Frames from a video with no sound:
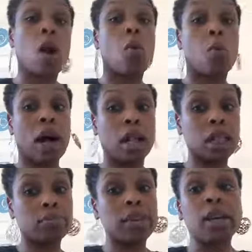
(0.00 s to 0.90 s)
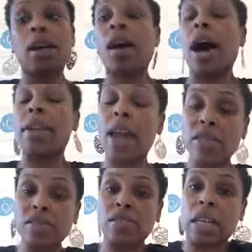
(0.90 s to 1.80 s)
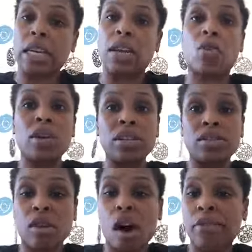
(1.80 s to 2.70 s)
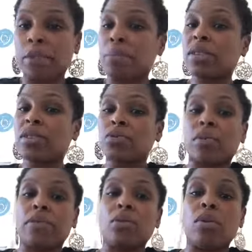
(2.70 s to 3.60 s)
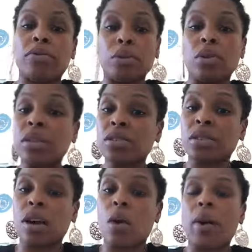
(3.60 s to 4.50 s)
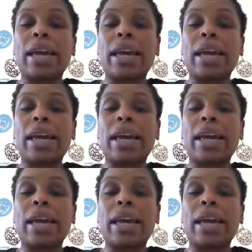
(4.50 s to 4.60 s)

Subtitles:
Well, another study, according to the Harvard Business Review a few years ago,